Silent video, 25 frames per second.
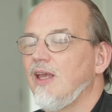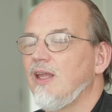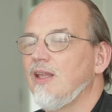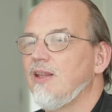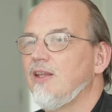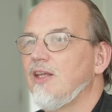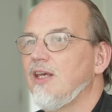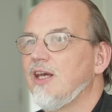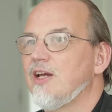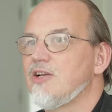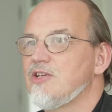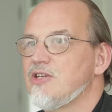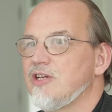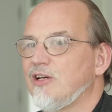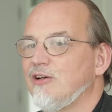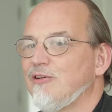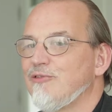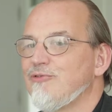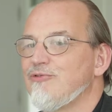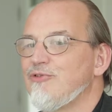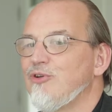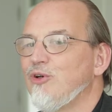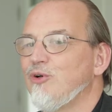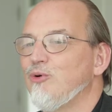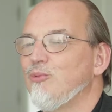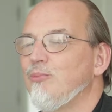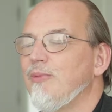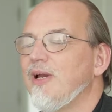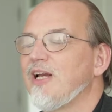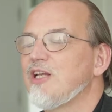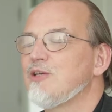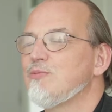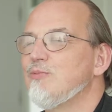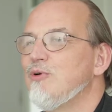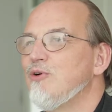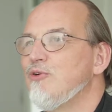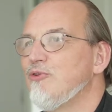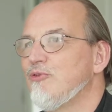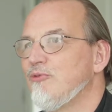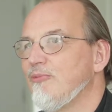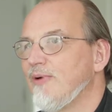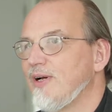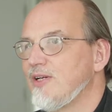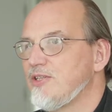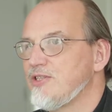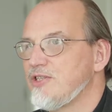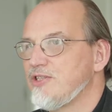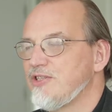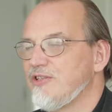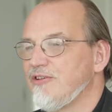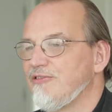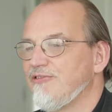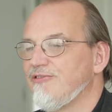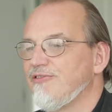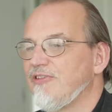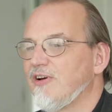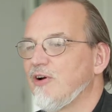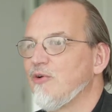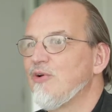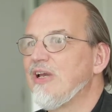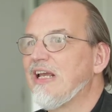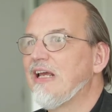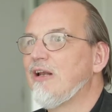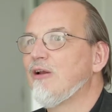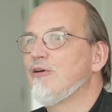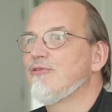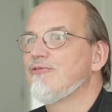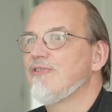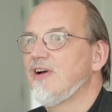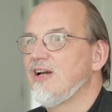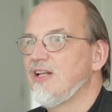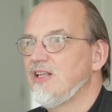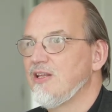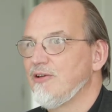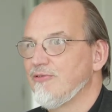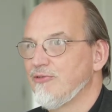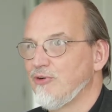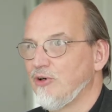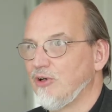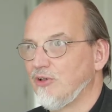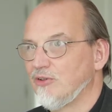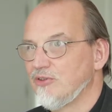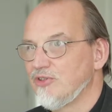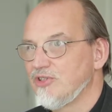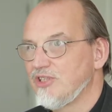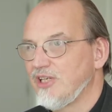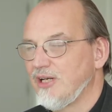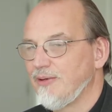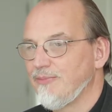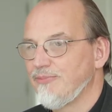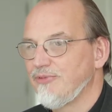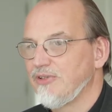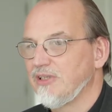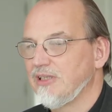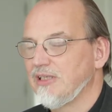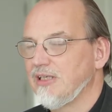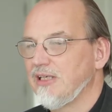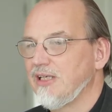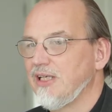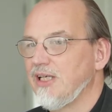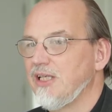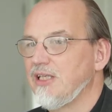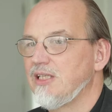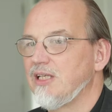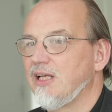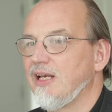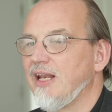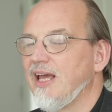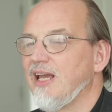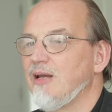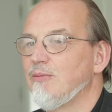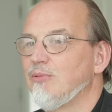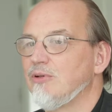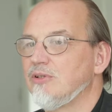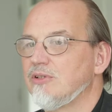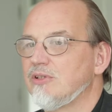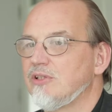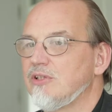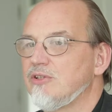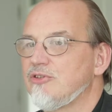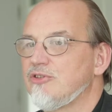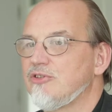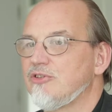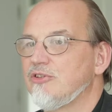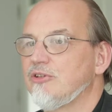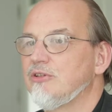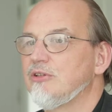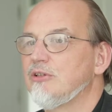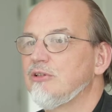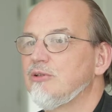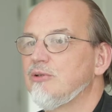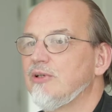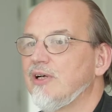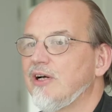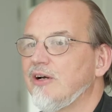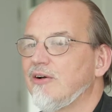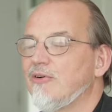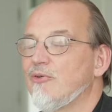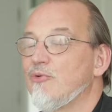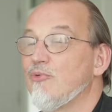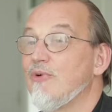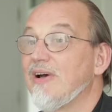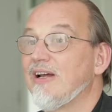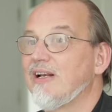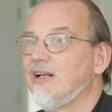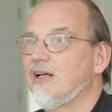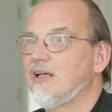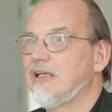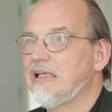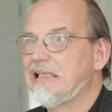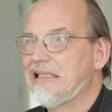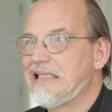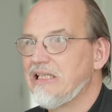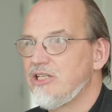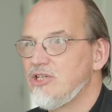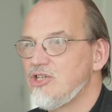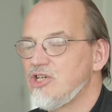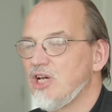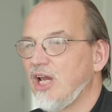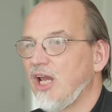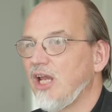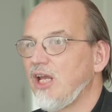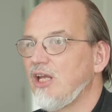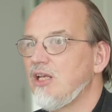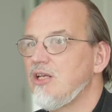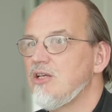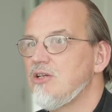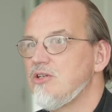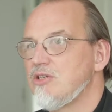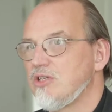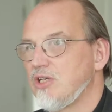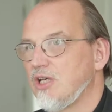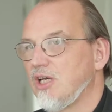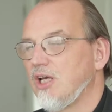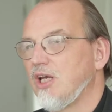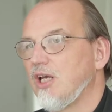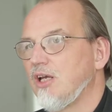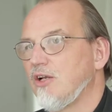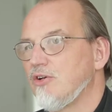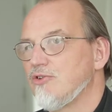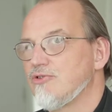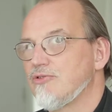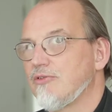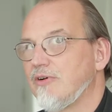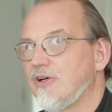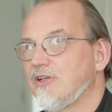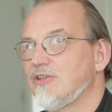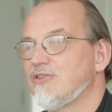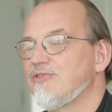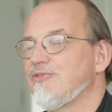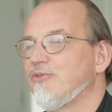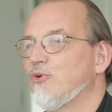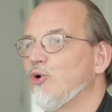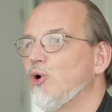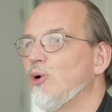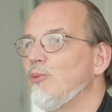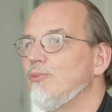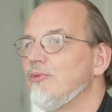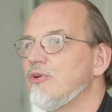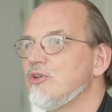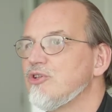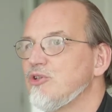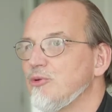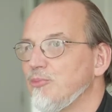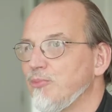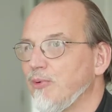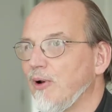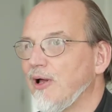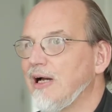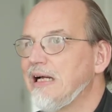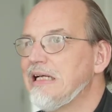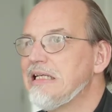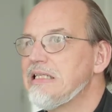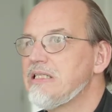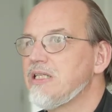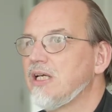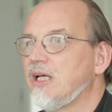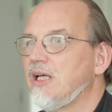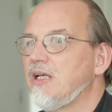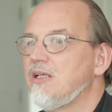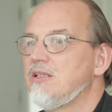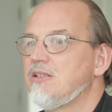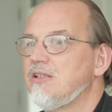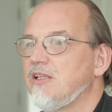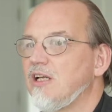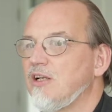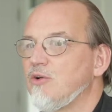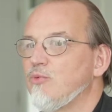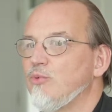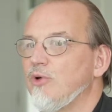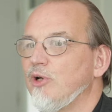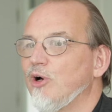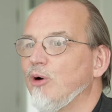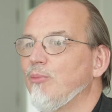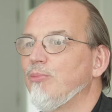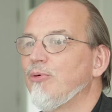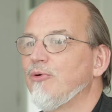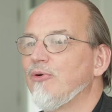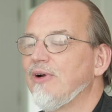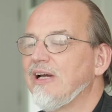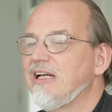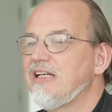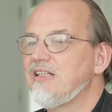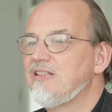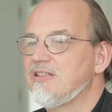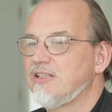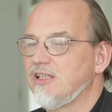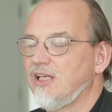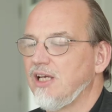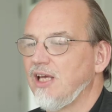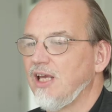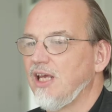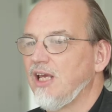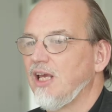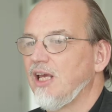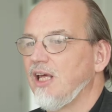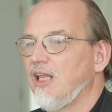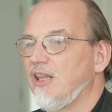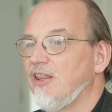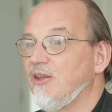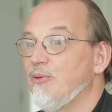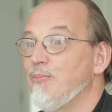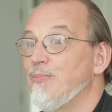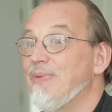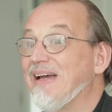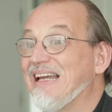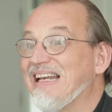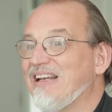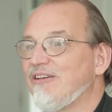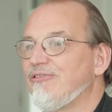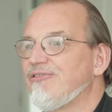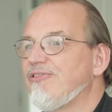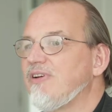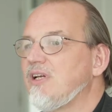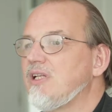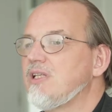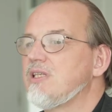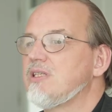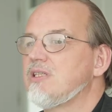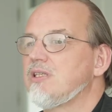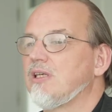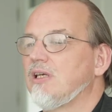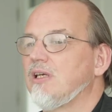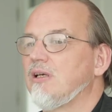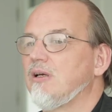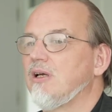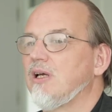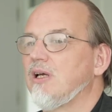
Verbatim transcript: D H L view mix move match as a very innovative concept. Uh, it enables us to uh, radically change, transform the supply chains that we operate. The benefits uh,